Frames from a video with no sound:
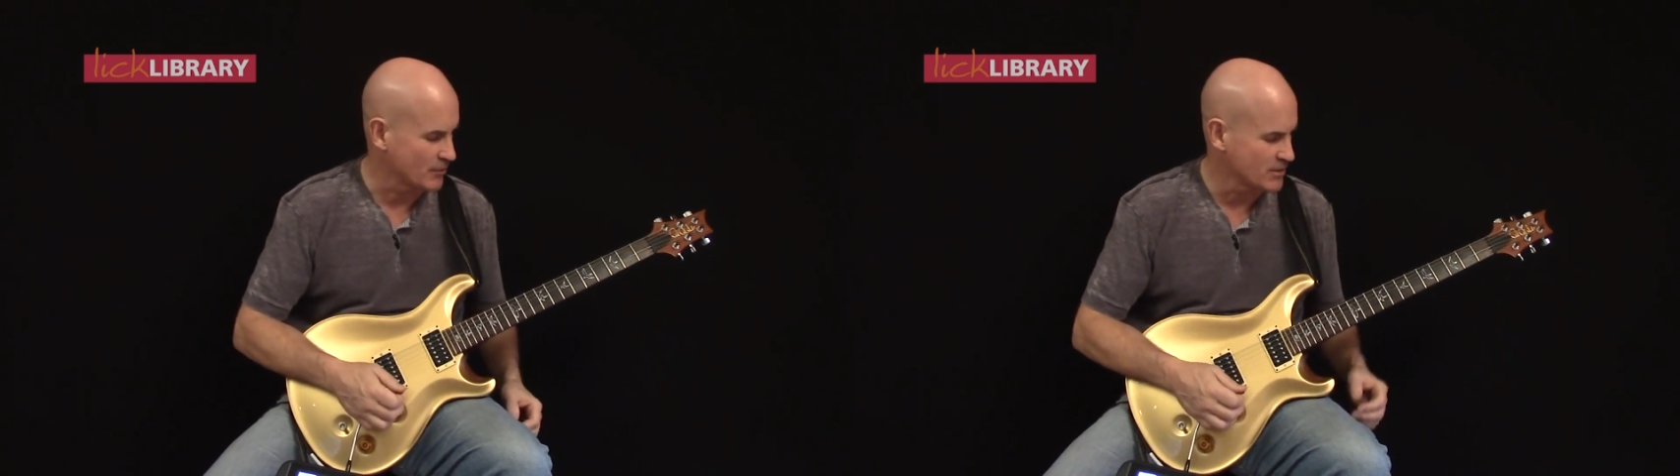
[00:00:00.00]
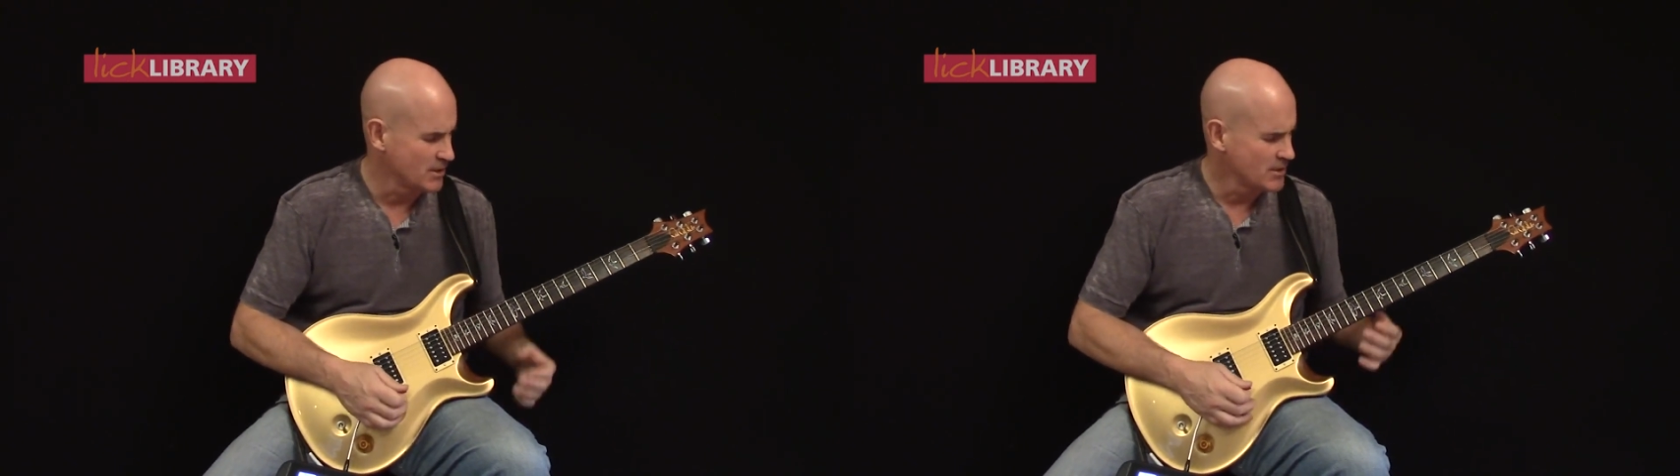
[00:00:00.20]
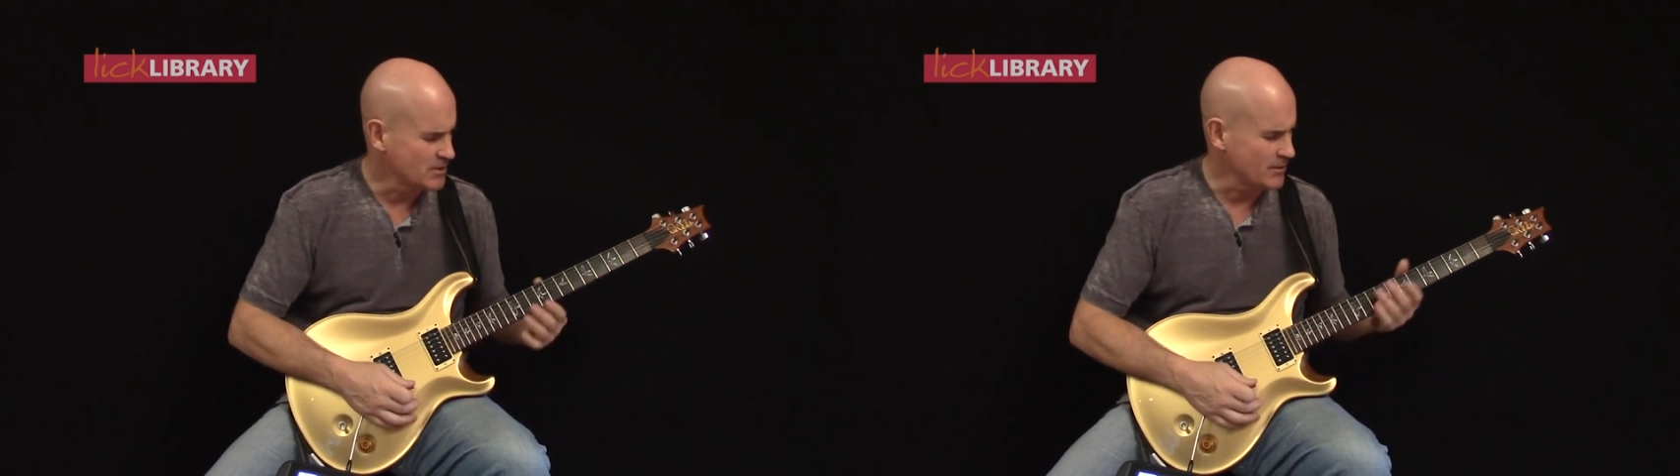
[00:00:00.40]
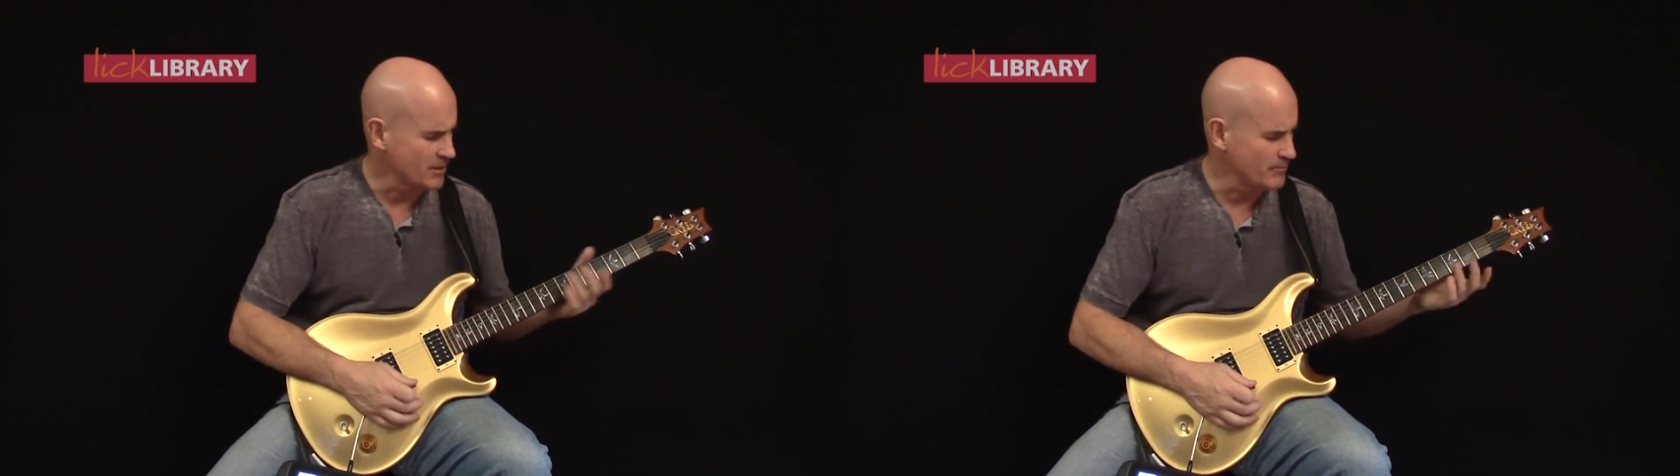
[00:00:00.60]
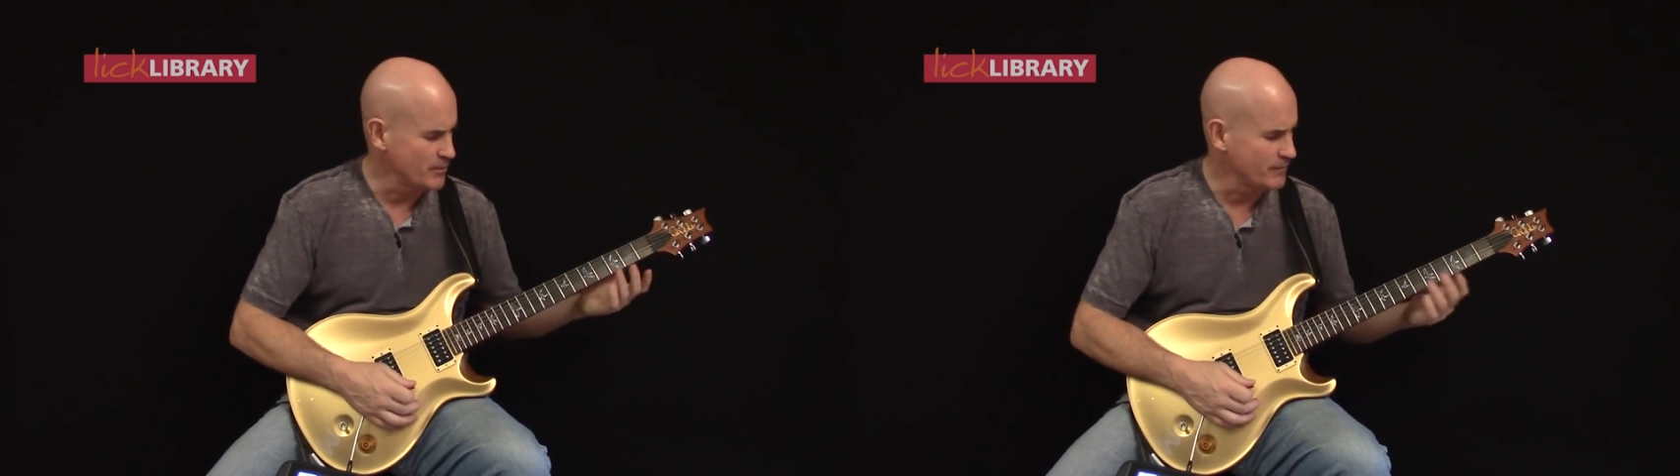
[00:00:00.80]
else. So I'm
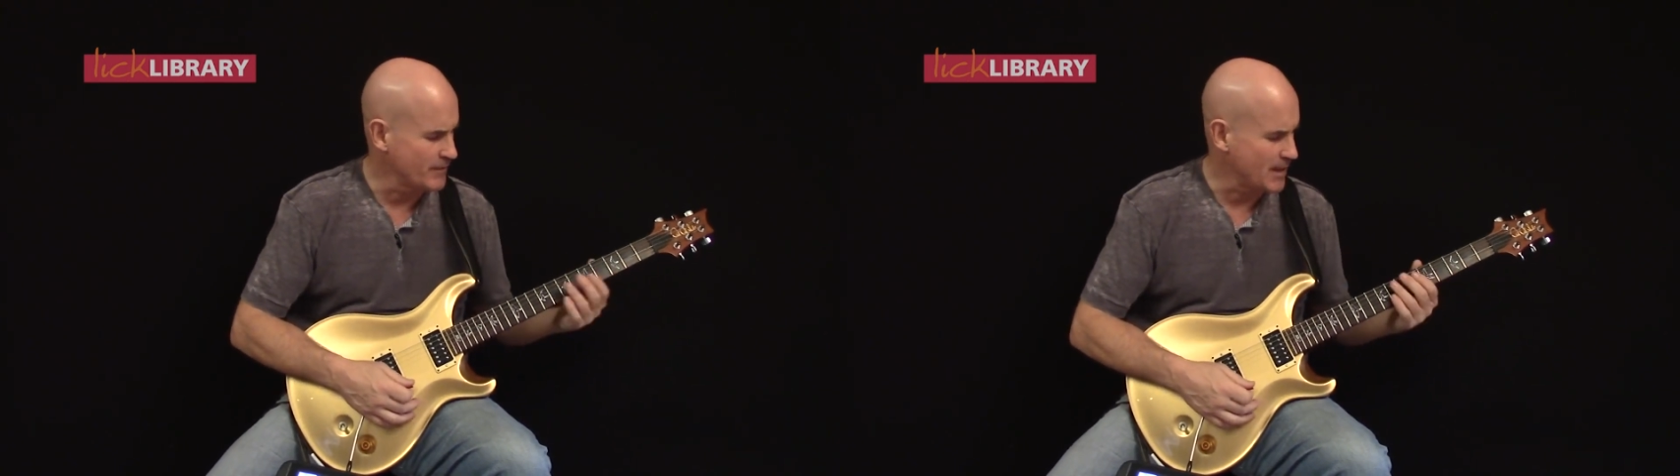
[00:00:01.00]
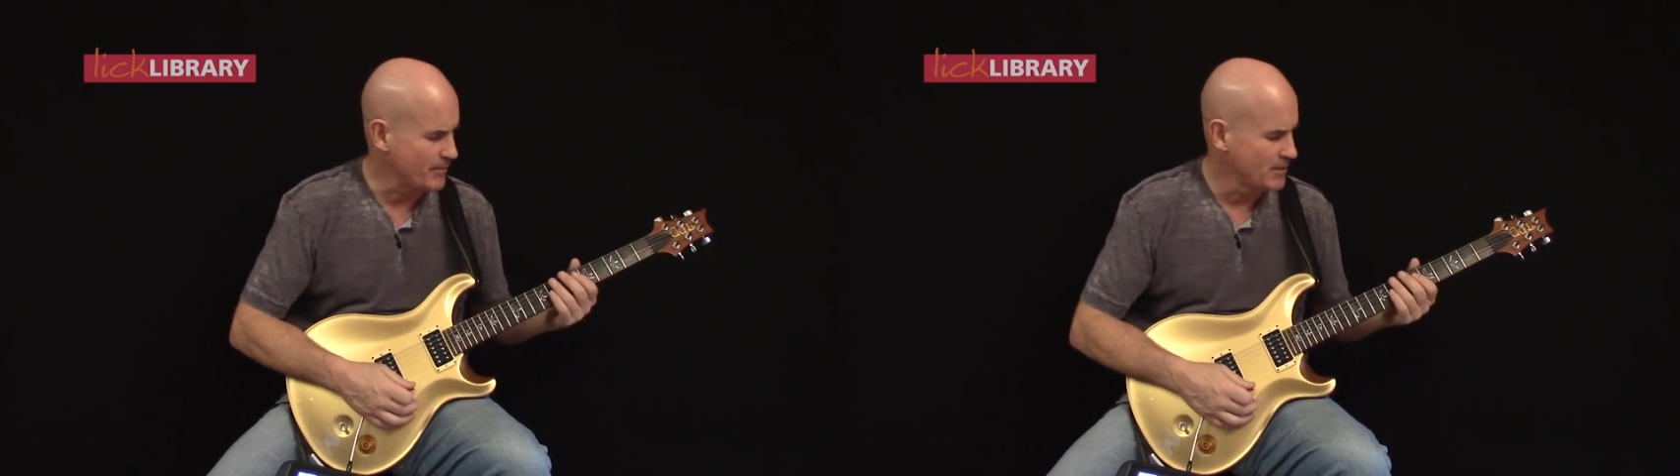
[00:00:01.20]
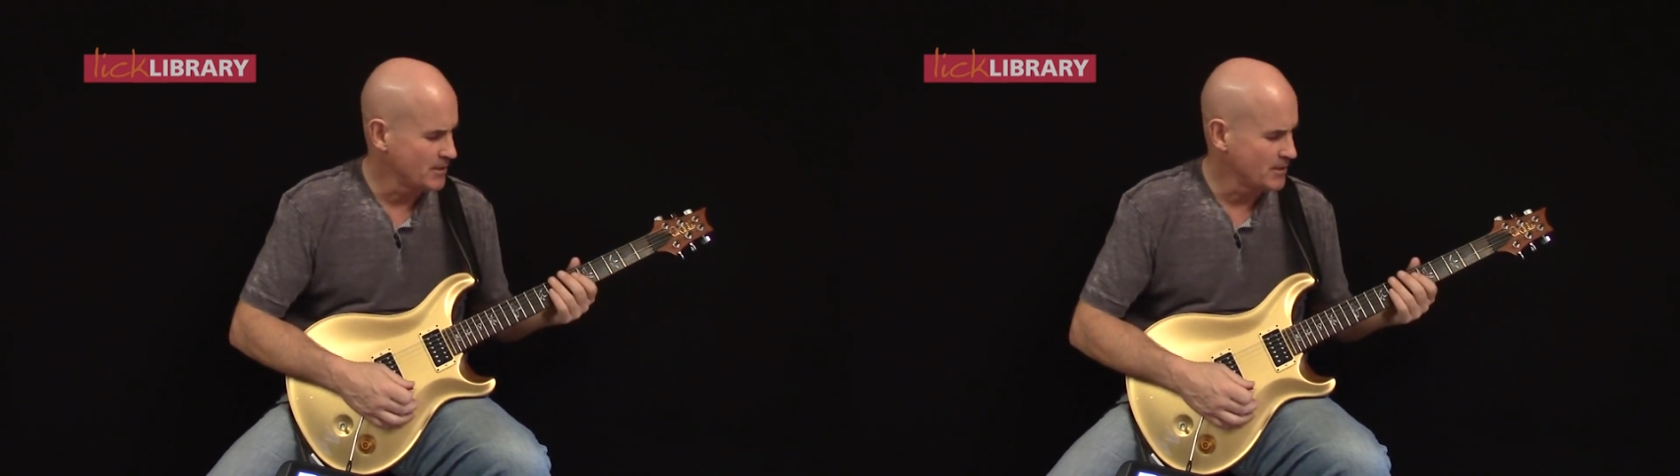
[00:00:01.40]
going to move up